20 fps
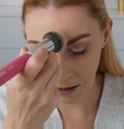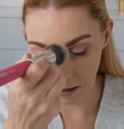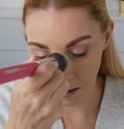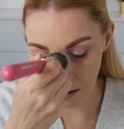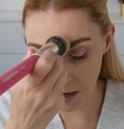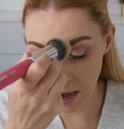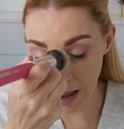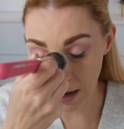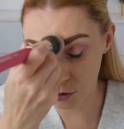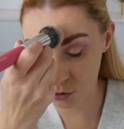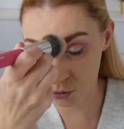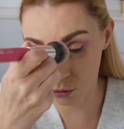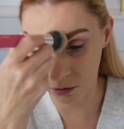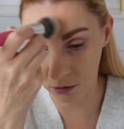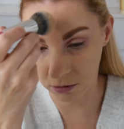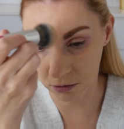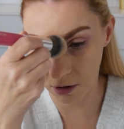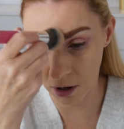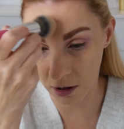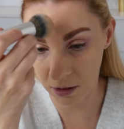
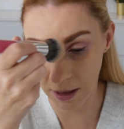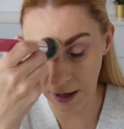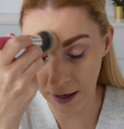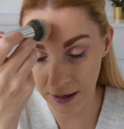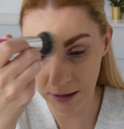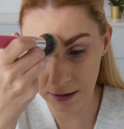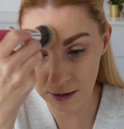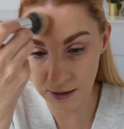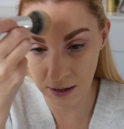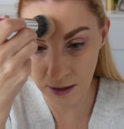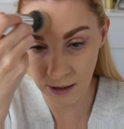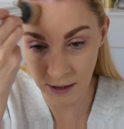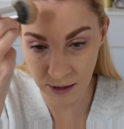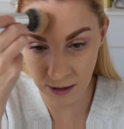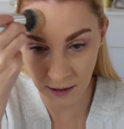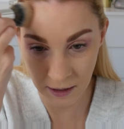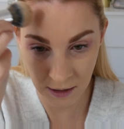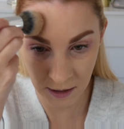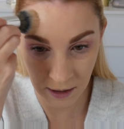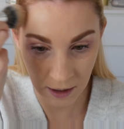Natural, not light.
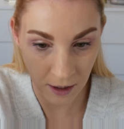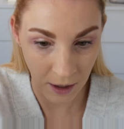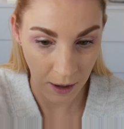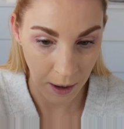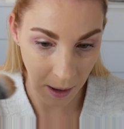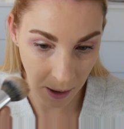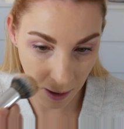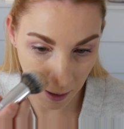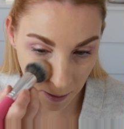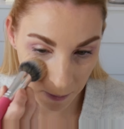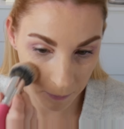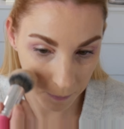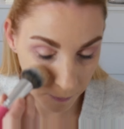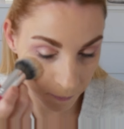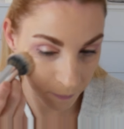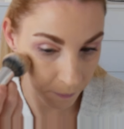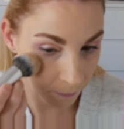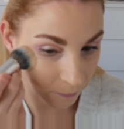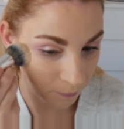And